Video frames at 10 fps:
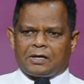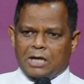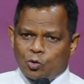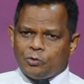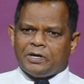
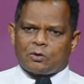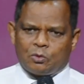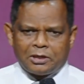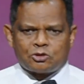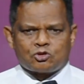Now we are
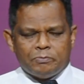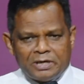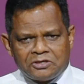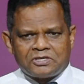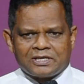going to
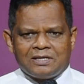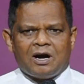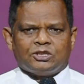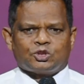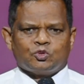meditate
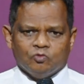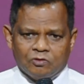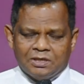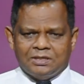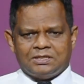God's
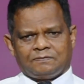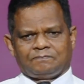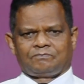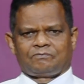word.